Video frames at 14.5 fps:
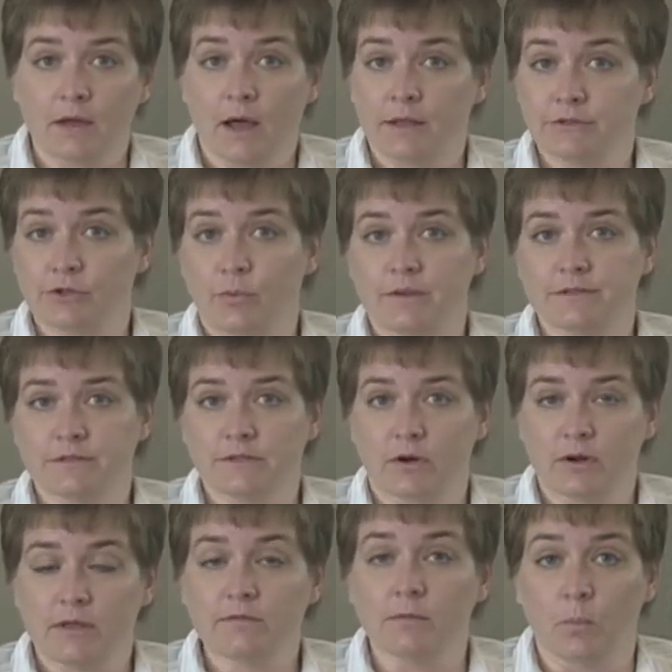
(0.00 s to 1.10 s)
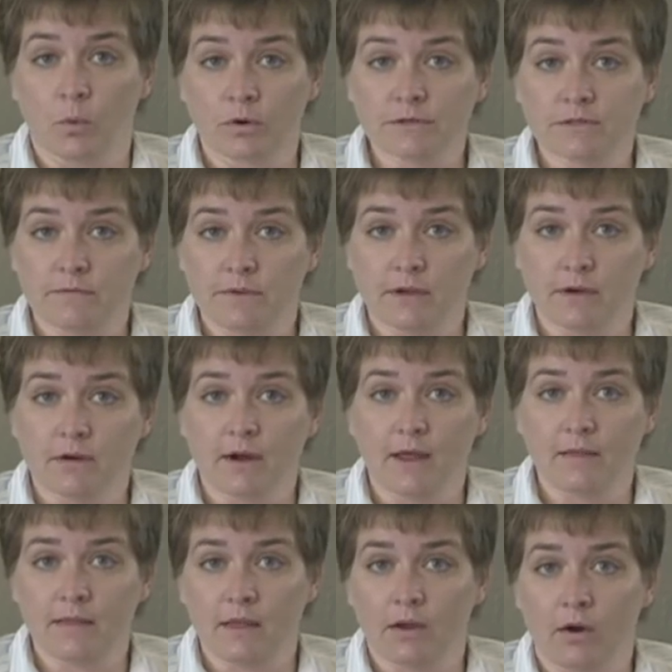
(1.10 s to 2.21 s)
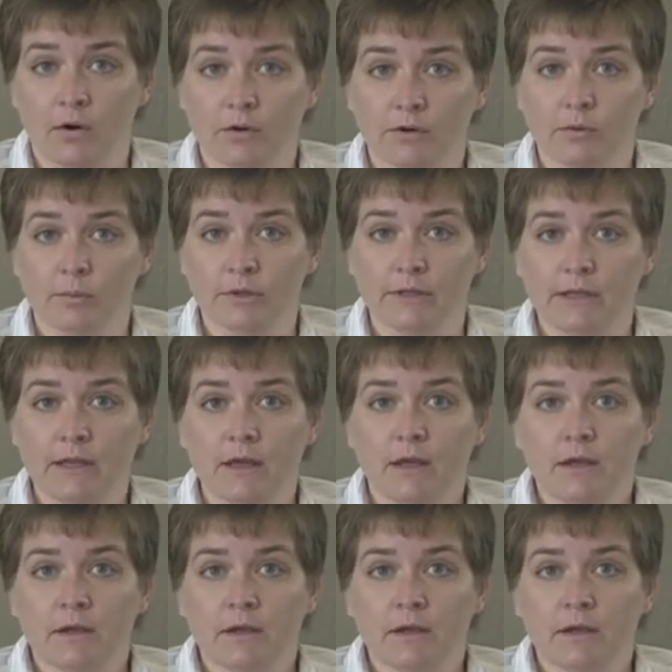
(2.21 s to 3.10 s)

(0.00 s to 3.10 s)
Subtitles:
consequences are even more severe, I think, arguably.